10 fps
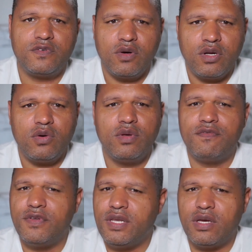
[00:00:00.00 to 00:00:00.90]
Photo
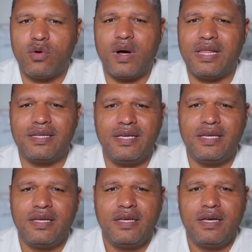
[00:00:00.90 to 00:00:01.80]
and video
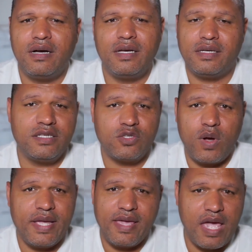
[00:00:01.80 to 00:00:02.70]
quality is
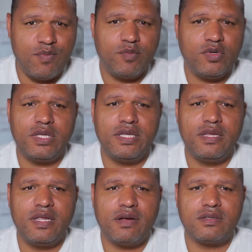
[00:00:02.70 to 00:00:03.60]
quite capable,
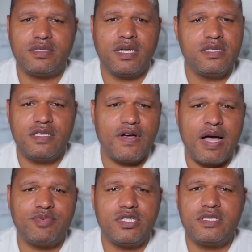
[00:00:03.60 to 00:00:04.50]
and there are tons of
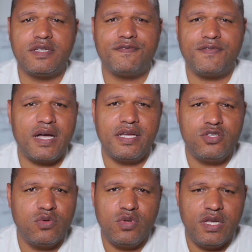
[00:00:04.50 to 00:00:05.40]
options to
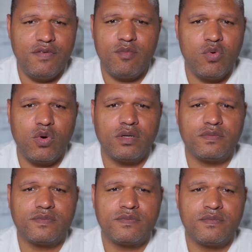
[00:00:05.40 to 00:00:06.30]
fine-tune it even more.
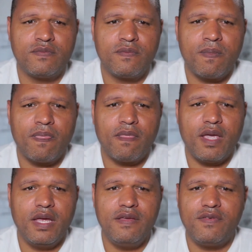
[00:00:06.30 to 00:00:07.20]

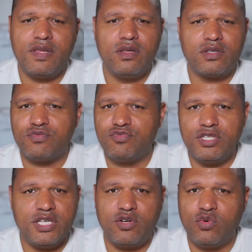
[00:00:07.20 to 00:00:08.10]
It even looks
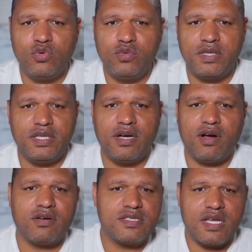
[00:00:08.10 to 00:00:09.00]
really cool with the
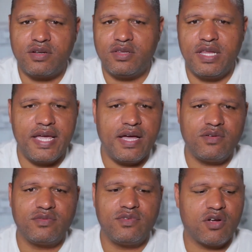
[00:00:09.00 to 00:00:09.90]
horizontal
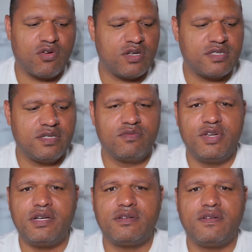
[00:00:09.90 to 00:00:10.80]
layout across the
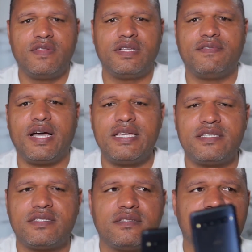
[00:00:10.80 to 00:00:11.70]
rear of the
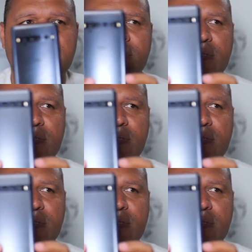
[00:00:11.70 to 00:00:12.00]
device.